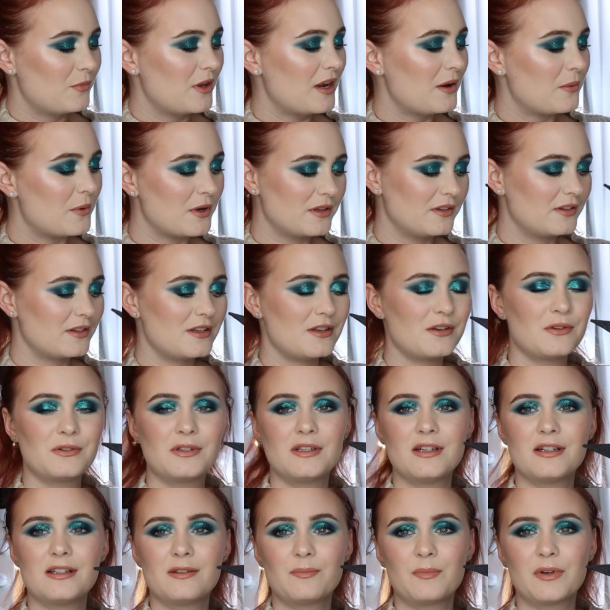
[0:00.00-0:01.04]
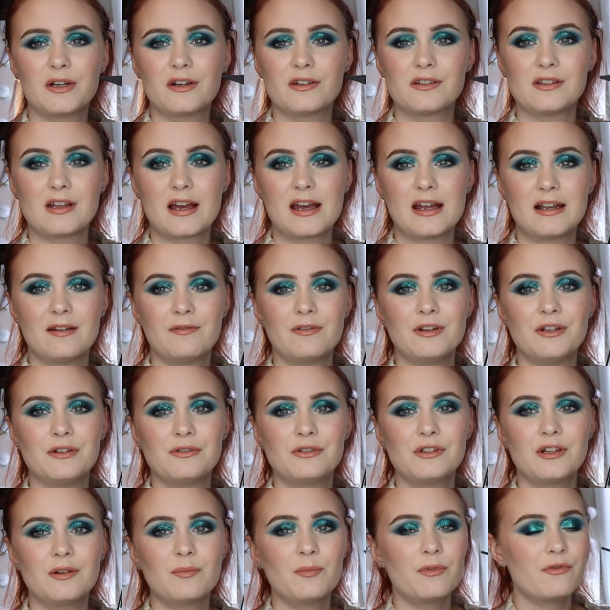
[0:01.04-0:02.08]
But I wanted to use this because I had never
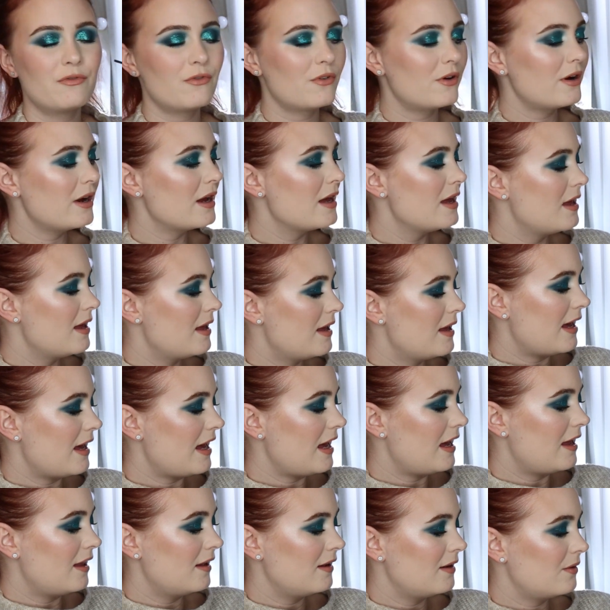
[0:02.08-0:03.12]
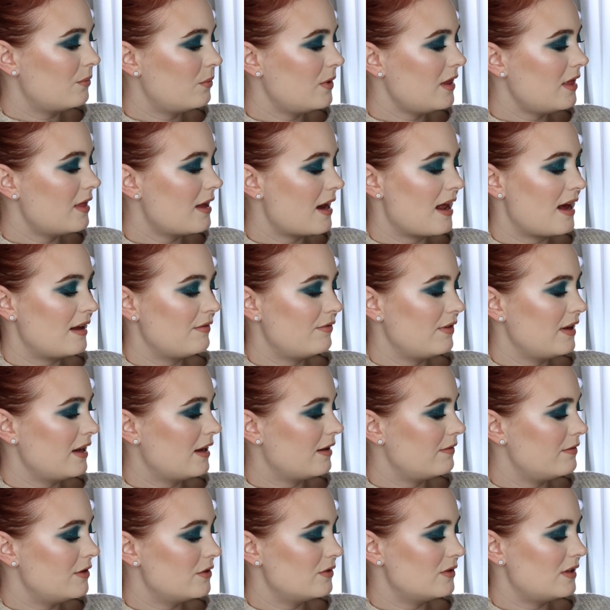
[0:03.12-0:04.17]
used it before. And with that, I
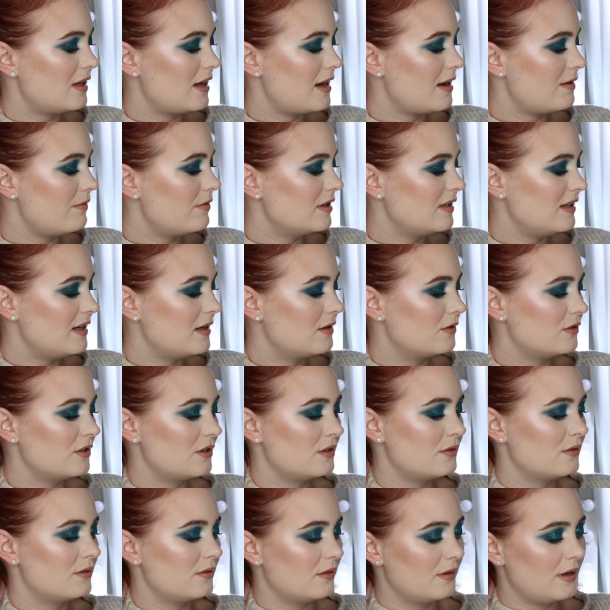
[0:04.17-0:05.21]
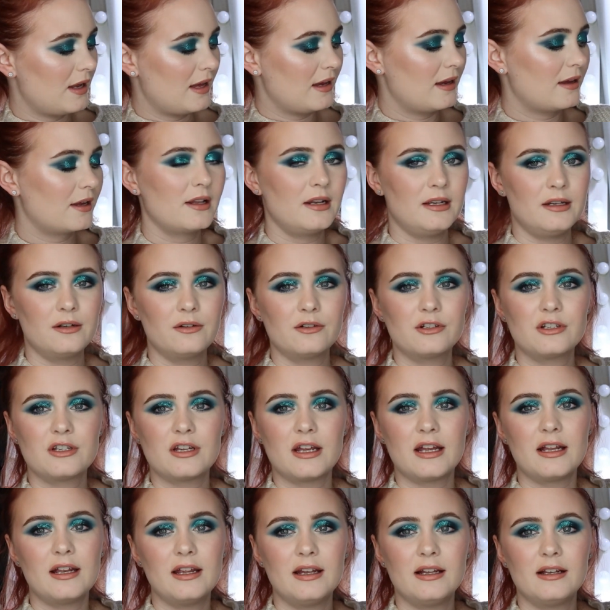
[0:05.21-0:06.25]
think I've used every single like glitter
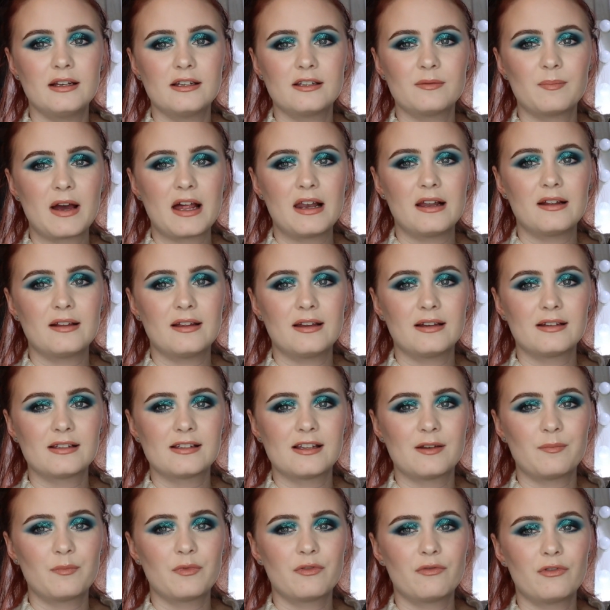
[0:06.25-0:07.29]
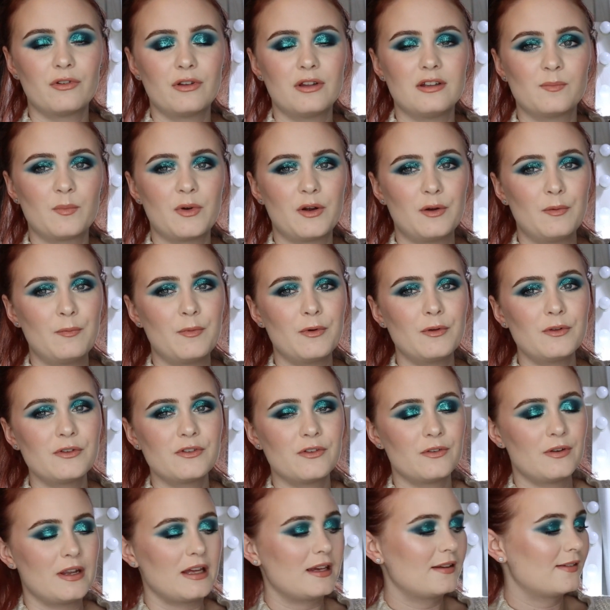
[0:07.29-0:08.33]
shade in this palette except for this purple.
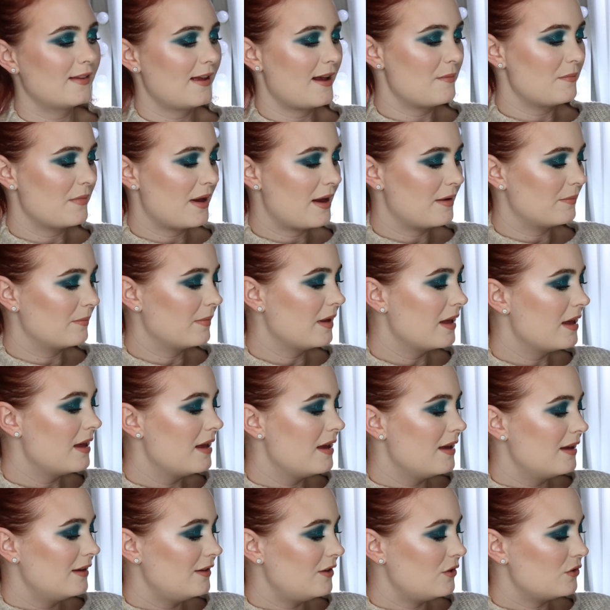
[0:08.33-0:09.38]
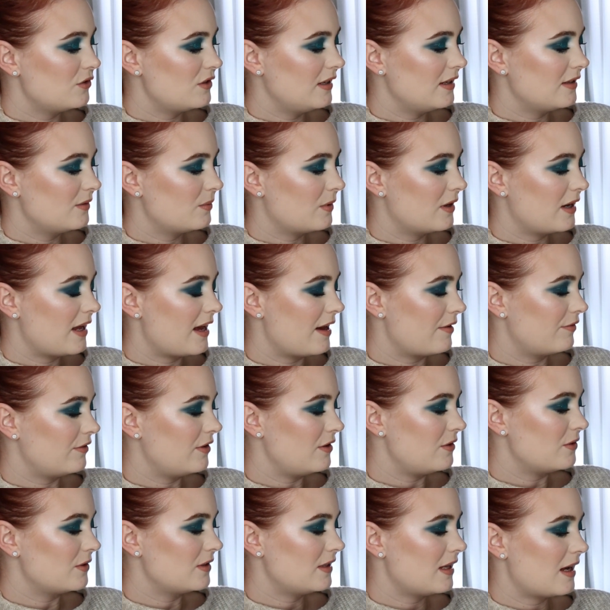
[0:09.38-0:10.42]
So next time I'm using this one, I
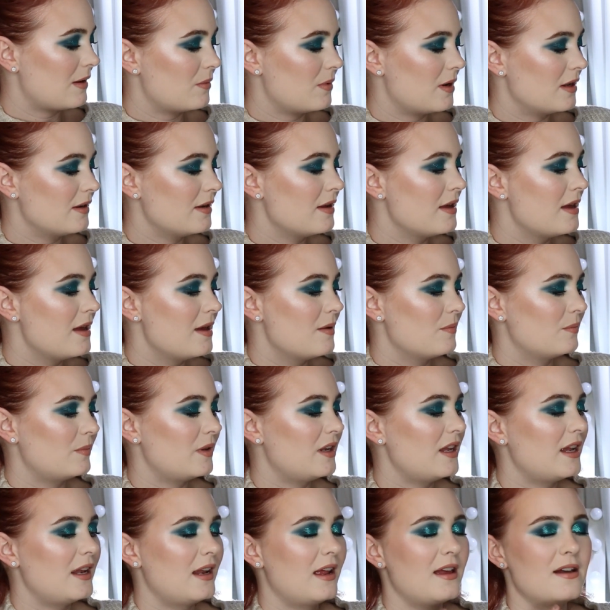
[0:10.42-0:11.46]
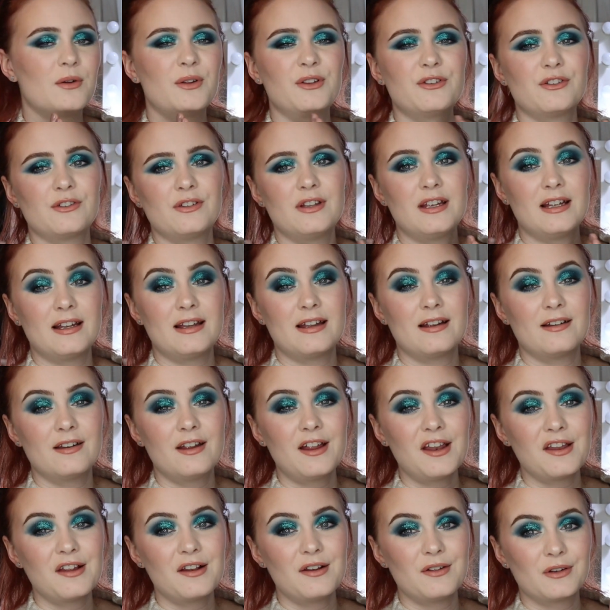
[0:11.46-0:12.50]
have to use that one. But then I also did
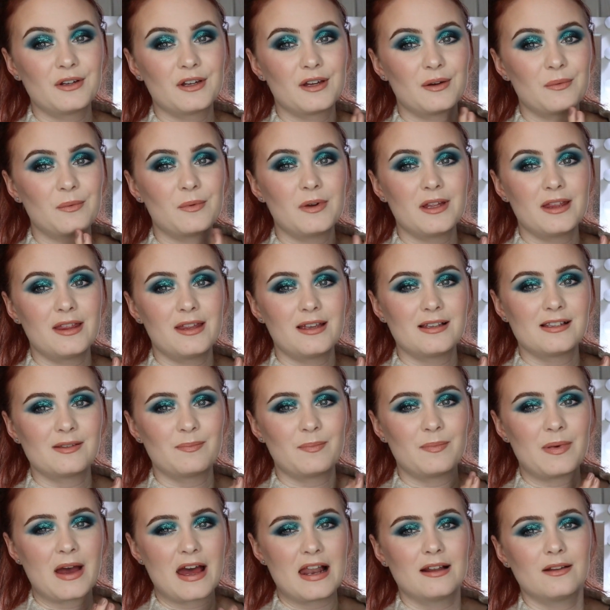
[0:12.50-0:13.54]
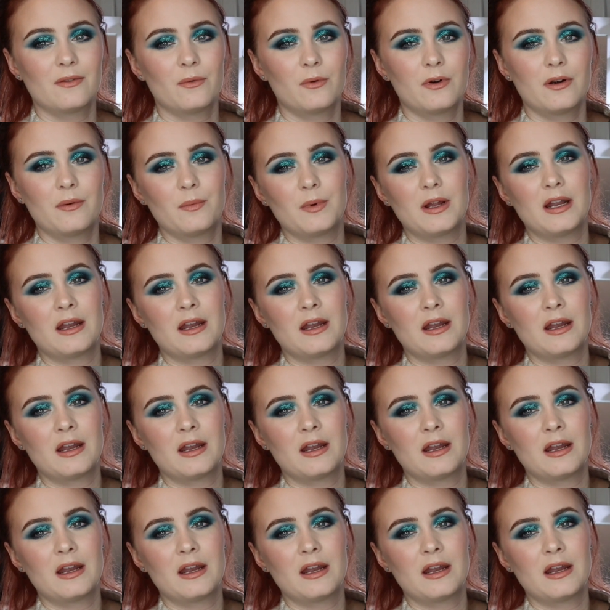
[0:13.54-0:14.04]
another look with this palette, or